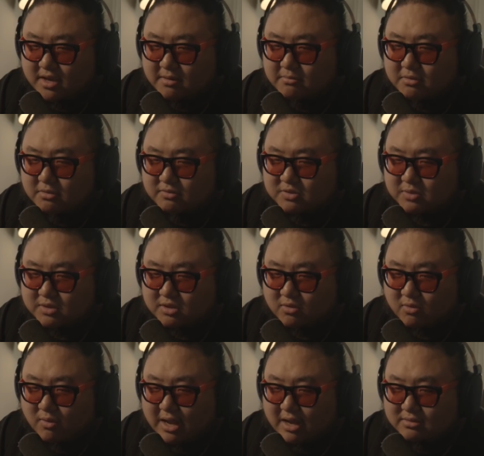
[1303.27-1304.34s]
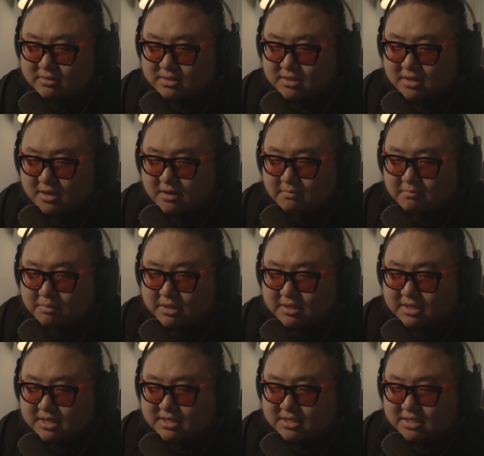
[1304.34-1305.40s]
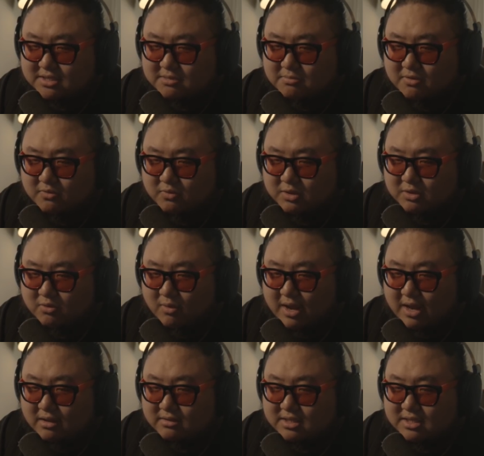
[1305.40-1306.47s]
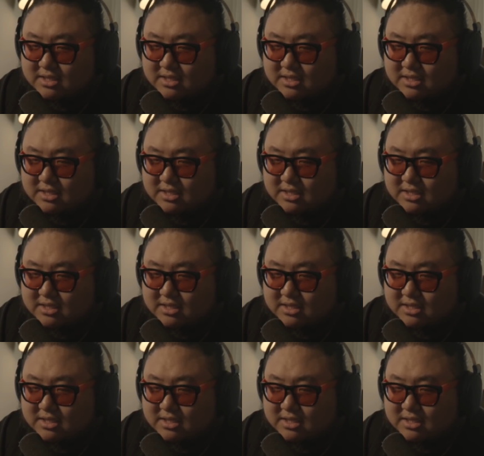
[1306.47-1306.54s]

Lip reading: it moves with the ground, but this doesn't move with the ground.